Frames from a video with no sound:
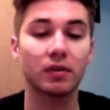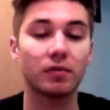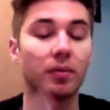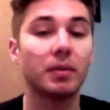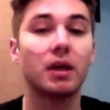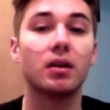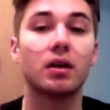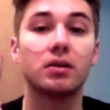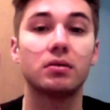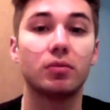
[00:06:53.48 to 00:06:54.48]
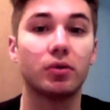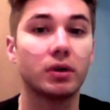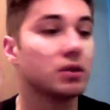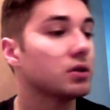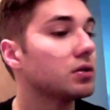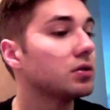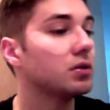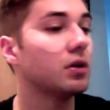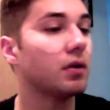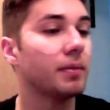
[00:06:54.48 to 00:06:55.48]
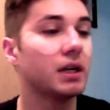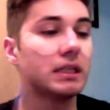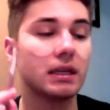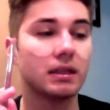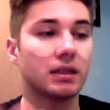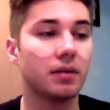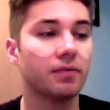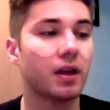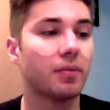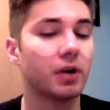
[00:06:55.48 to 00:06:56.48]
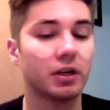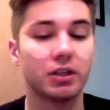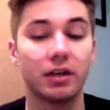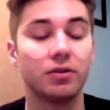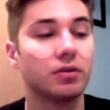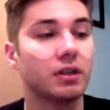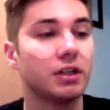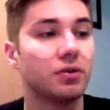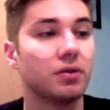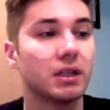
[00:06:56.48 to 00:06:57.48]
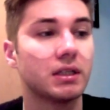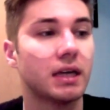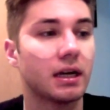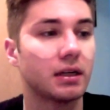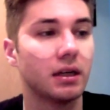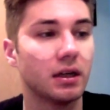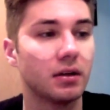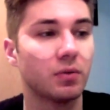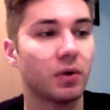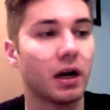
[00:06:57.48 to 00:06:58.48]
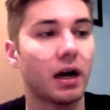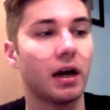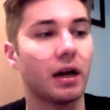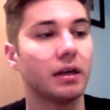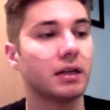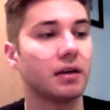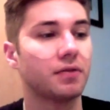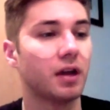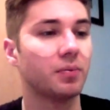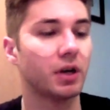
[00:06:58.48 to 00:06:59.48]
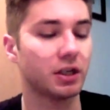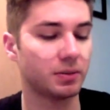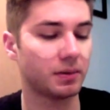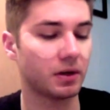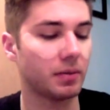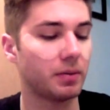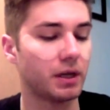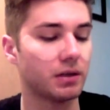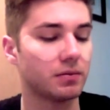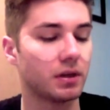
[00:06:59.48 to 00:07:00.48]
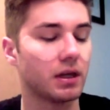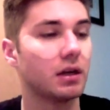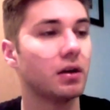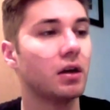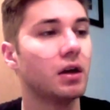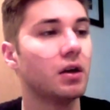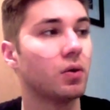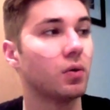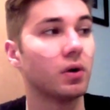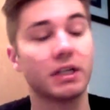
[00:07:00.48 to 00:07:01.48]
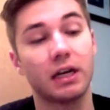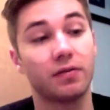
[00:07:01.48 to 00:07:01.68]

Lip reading: For me, that is important. So I'm going to take the same flat brush. I usually do this technique where I take a flat brush, put on my base with it, or take a